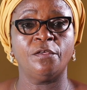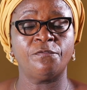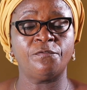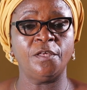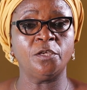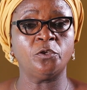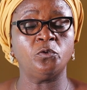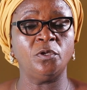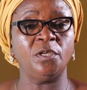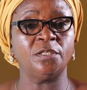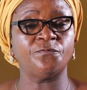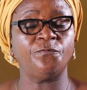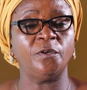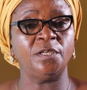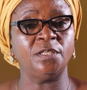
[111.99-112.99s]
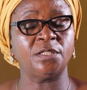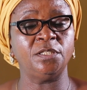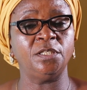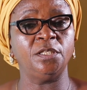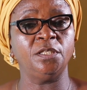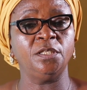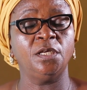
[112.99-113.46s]
Thank you for
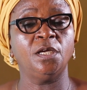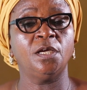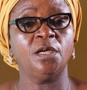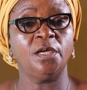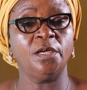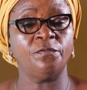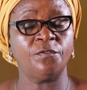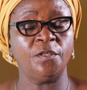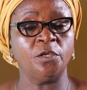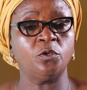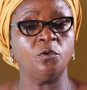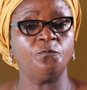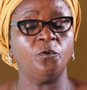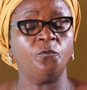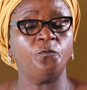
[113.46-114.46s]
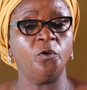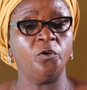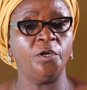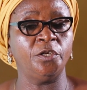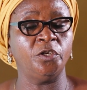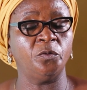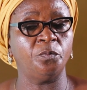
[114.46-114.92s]
listening, and thank you for
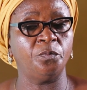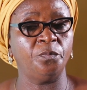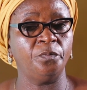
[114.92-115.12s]
following up.